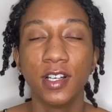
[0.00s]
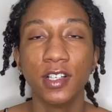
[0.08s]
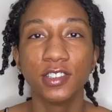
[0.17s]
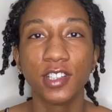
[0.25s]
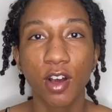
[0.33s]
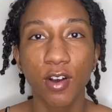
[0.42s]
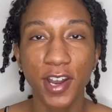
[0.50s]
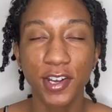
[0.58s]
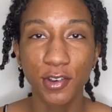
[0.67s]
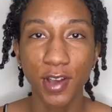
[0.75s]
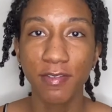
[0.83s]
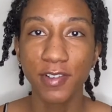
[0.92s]
So I
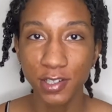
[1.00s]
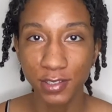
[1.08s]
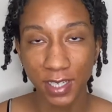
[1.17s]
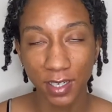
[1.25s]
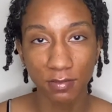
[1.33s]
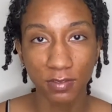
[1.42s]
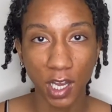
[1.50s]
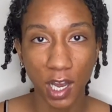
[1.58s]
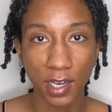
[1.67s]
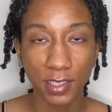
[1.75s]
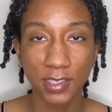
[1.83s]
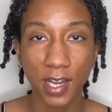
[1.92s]
do have a new set of
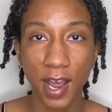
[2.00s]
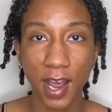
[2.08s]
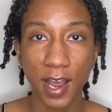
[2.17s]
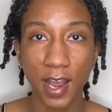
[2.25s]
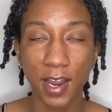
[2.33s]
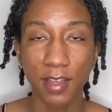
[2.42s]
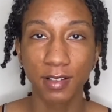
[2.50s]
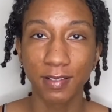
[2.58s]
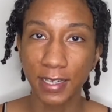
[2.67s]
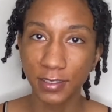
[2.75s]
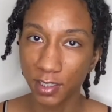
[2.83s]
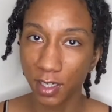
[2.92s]
locks. The
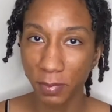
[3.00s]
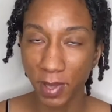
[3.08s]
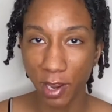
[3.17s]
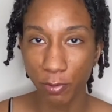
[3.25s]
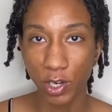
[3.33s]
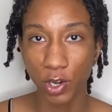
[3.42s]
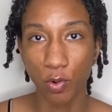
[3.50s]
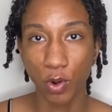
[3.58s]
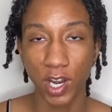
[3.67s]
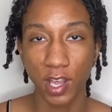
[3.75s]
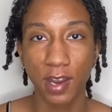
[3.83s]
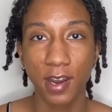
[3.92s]
last time that I
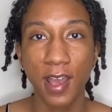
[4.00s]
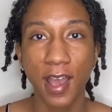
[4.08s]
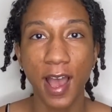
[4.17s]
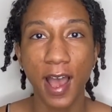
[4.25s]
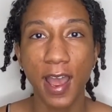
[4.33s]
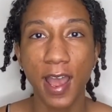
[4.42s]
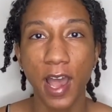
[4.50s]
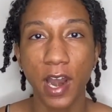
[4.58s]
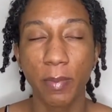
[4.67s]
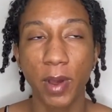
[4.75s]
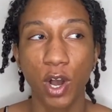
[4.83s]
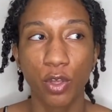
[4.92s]
recorded, I had
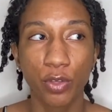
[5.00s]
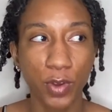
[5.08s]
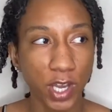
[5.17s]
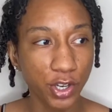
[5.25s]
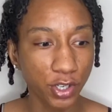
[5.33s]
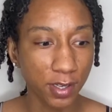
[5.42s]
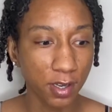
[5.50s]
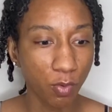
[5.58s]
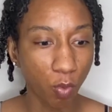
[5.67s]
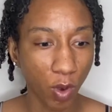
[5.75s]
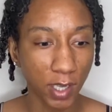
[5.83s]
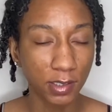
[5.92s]
about
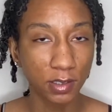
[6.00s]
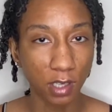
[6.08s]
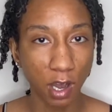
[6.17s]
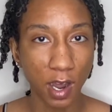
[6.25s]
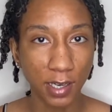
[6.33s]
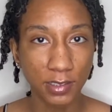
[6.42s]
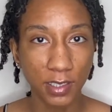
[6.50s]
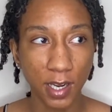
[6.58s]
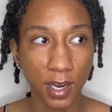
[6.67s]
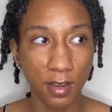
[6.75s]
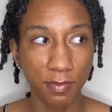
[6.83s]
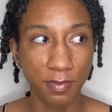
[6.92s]
301 locks,
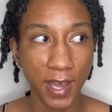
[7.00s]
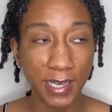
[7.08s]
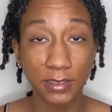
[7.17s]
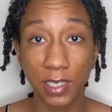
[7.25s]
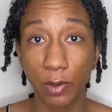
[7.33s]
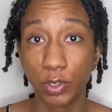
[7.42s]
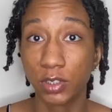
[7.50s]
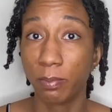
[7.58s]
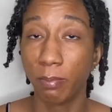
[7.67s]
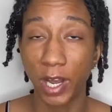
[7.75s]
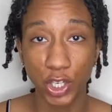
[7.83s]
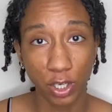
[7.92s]
and that set was
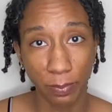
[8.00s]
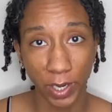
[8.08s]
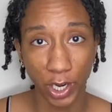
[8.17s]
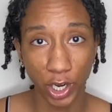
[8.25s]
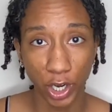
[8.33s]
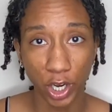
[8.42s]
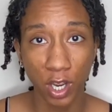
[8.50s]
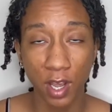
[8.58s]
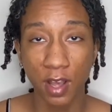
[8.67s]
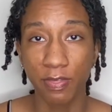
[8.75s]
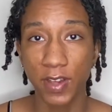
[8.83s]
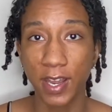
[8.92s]
much bigger
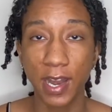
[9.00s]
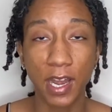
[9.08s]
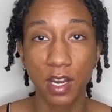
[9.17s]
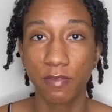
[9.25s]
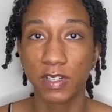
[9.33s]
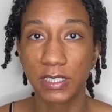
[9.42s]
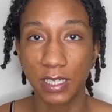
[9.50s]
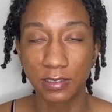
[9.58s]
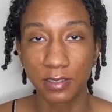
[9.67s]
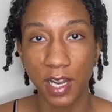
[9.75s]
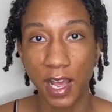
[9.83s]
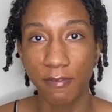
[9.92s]
than any of the sets
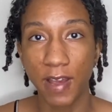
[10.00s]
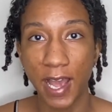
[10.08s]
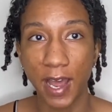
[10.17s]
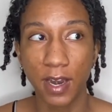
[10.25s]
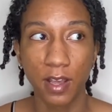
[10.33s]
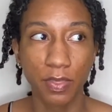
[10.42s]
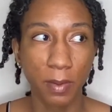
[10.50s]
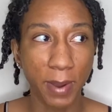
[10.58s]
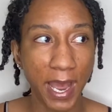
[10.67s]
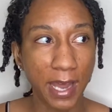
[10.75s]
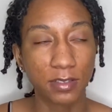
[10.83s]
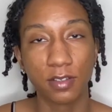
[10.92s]
that I've had in the
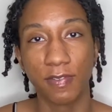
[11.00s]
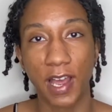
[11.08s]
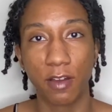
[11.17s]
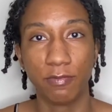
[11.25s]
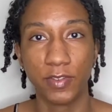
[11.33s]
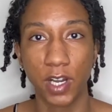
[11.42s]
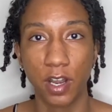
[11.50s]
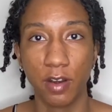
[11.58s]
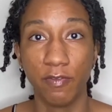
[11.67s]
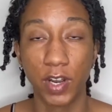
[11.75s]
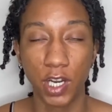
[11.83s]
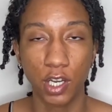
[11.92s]
past and that I've done
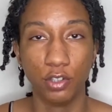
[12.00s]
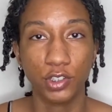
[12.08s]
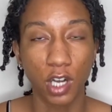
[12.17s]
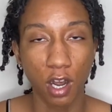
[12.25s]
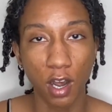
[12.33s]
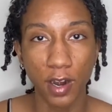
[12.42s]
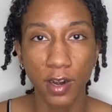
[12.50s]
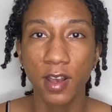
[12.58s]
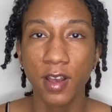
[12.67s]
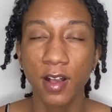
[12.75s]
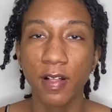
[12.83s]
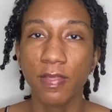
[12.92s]
videos on.
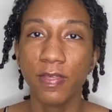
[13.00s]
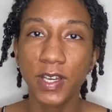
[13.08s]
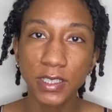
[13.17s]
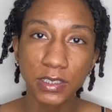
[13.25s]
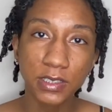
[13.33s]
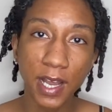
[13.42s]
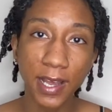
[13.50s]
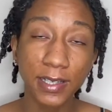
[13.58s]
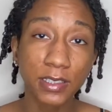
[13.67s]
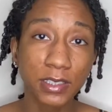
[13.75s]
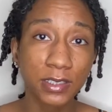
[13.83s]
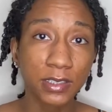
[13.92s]
This set
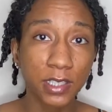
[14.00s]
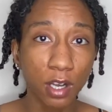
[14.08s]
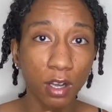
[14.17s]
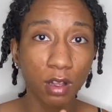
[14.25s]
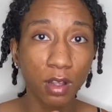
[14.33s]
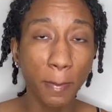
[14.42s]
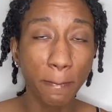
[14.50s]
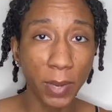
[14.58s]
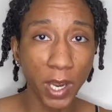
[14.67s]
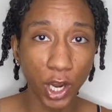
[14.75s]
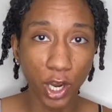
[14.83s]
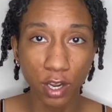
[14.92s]
is still
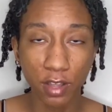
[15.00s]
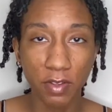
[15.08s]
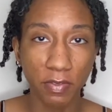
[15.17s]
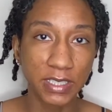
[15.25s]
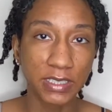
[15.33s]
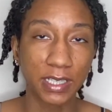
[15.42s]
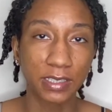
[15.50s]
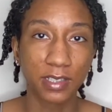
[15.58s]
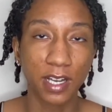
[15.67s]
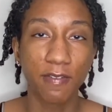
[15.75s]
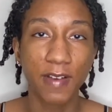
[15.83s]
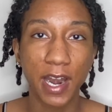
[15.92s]
bigger than the sets
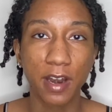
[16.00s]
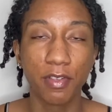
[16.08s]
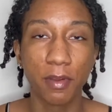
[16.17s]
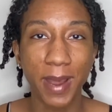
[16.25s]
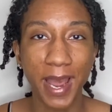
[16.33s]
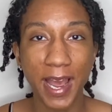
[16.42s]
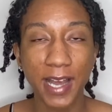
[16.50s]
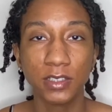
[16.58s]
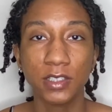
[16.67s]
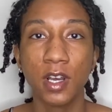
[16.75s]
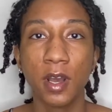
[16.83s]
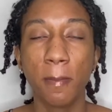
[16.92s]
that I've had in the past,
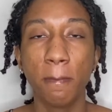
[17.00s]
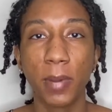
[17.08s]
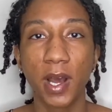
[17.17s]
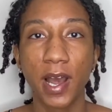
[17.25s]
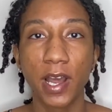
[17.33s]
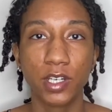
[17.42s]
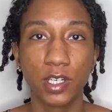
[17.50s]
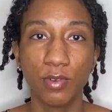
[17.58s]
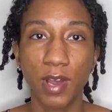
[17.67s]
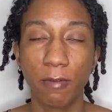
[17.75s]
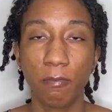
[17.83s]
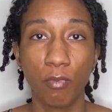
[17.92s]
but I do
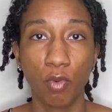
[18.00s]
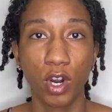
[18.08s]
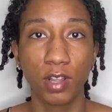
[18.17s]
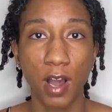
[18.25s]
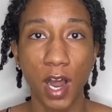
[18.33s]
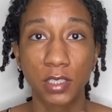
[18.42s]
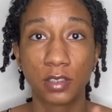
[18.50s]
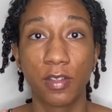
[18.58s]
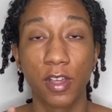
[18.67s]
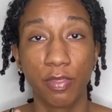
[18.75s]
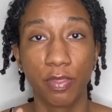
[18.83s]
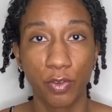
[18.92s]
have more locks
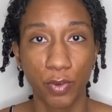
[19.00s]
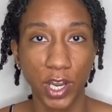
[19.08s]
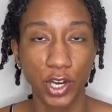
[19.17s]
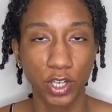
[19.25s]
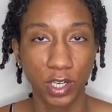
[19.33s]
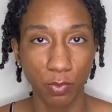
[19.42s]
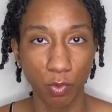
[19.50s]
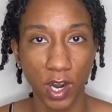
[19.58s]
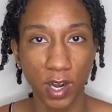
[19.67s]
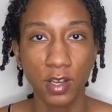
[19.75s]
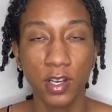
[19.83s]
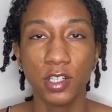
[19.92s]
than
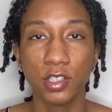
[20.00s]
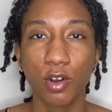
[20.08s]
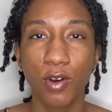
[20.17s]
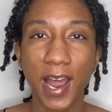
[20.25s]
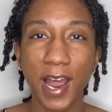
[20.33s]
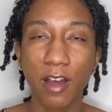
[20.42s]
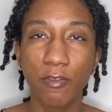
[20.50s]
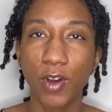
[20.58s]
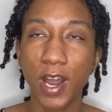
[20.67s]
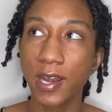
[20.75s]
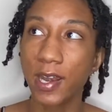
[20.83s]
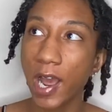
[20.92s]
301. So I have
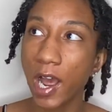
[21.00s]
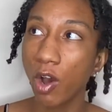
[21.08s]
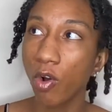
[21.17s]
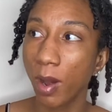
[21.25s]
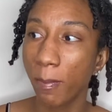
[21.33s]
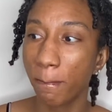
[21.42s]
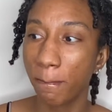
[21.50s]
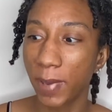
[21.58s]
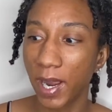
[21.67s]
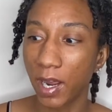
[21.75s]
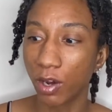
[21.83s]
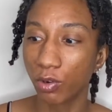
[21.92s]
right now
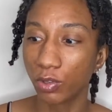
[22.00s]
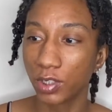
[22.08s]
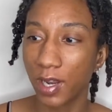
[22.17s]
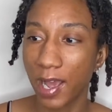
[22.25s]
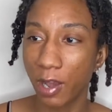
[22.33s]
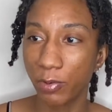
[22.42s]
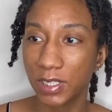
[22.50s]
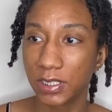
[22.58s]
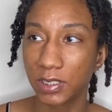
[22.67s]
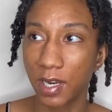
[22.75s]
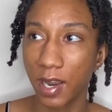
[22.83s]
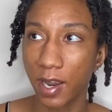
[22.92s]
about, I would
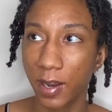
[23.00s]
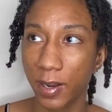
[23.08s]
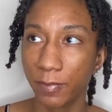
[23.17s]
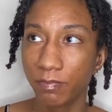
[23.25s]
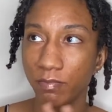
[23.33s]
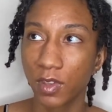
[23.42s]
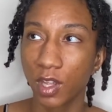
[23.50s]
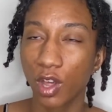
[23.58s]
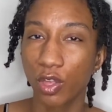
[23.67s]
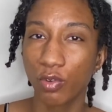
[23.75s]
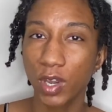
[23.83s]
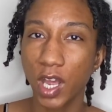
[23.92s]
say,
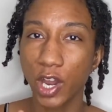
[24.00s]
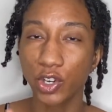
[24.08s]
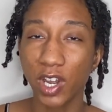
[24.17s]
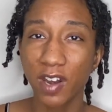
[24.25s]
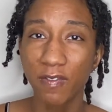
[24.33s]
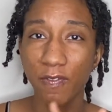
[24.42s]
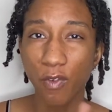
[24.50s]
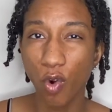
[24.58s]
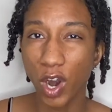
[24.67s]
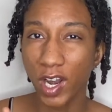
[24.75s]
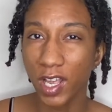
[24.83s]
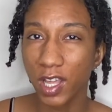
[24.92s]

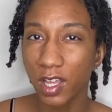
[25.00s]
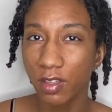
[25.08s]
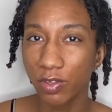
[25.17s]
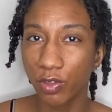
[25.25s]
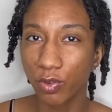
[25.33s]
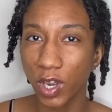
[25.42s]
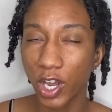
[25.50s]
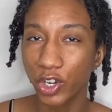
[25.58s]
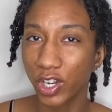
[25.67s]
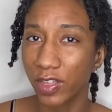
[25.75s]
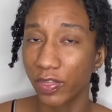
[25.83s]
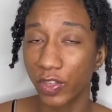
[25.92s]

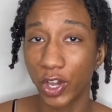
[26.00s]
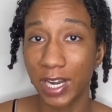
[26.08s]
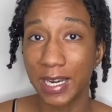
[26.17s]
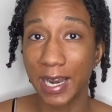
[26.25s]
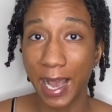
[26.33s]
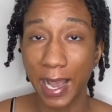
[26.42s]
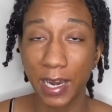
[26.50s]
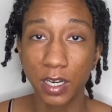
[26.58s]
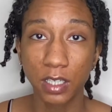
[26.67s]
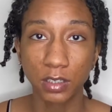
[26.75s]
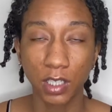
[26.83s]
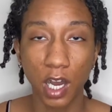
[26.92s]

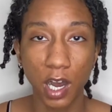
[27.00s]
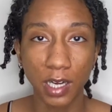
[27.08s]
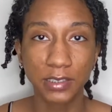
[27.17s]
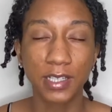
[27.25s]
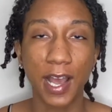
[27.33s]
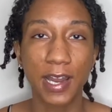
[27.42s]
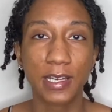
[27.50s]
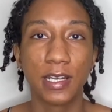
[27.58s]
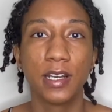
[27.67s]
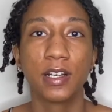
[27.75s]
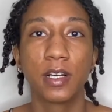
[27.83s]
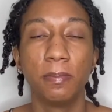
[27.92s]
339 locks. I
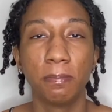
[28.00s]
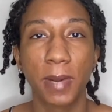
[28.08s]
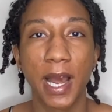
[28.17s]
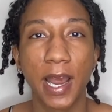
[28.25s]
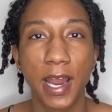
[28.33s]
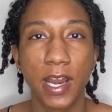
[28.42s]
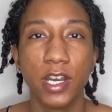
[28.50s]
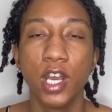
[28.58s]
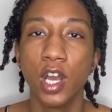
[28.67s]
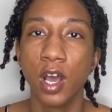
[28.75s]
did combine